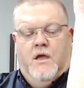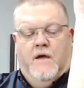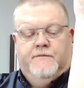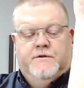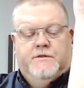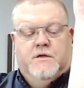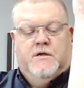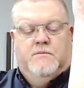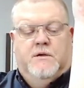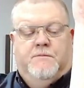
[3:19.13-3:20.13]
After the
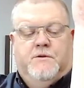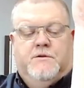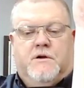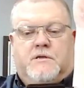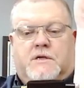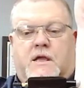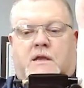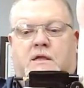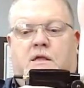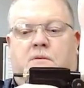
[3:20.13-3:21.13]
second beep, you start
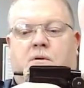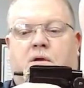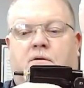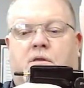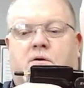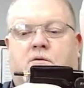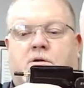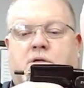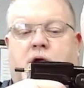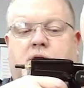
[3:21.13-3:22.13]
scanning, keeping everything
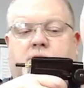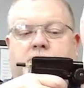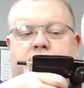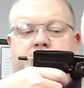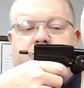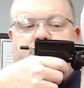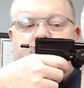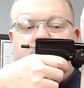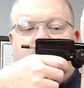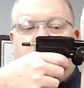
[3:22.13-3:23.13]
horizontal.
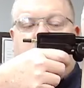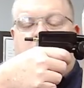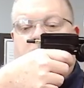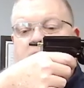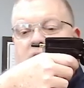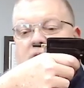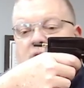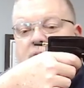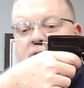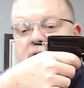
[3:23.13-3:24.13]
When you get
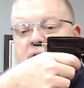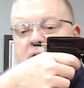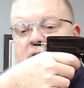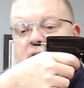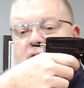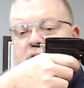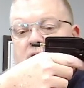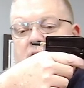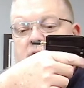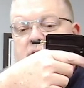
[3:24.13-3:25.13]
done with the scan, you
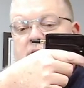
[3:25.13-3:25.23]
let go of the